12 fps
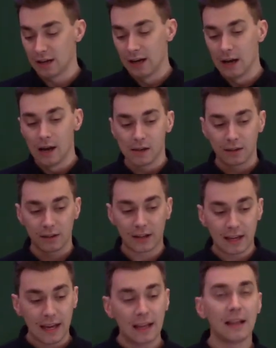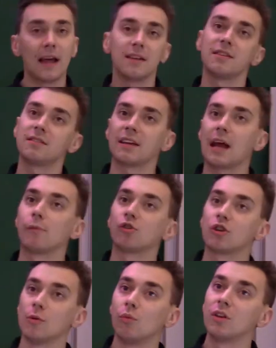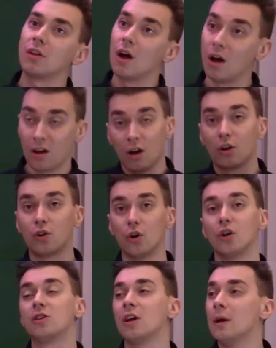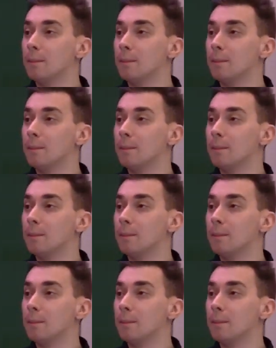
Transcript: The kit lenses that cameras come with are good,